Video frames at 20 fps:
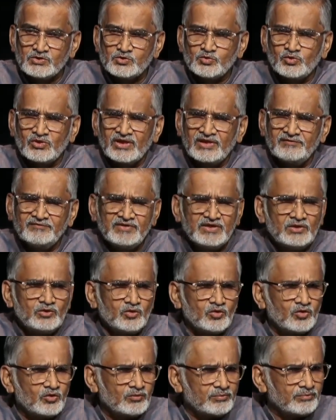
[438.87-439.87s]
Today we
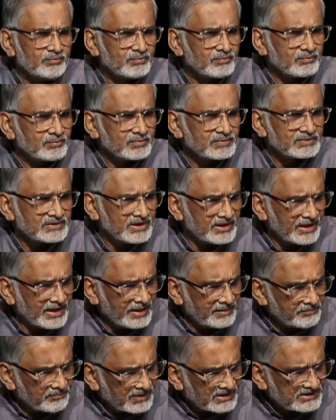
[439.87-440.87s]
know the
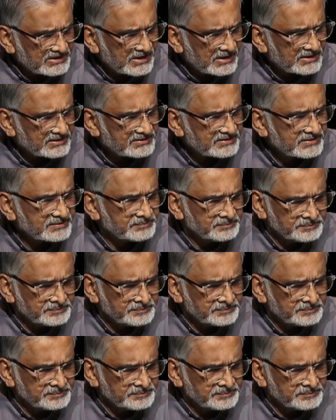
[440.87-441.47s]
name Bajaj